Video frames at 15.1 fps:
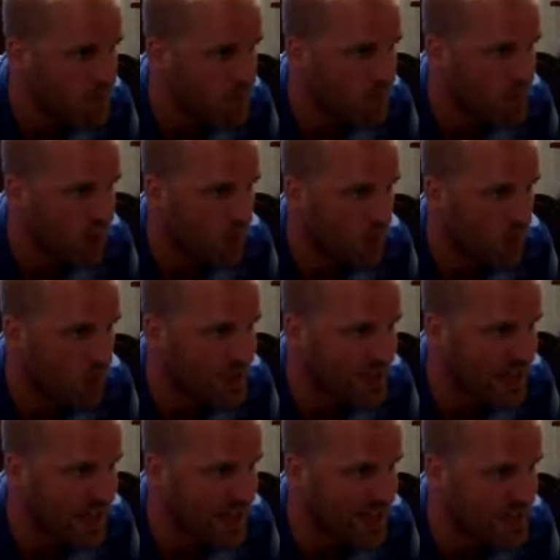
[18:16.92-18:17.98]
Couple more
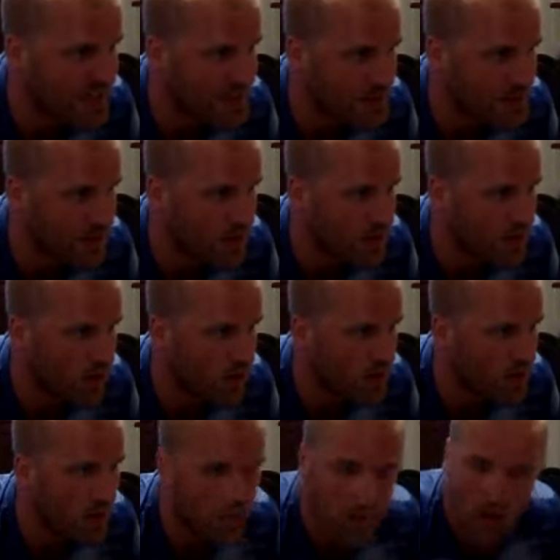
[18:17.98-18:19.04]
seconds.
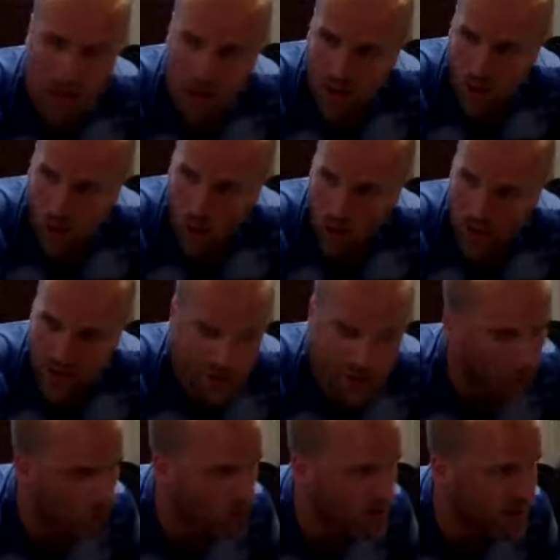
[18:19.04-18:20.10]
Holding,
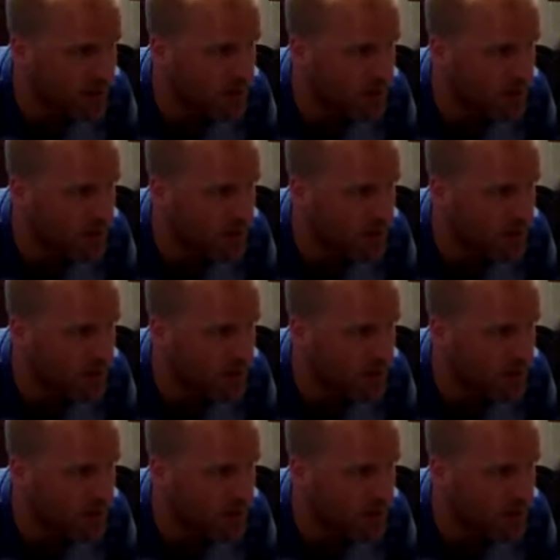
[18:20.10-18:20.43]
holding.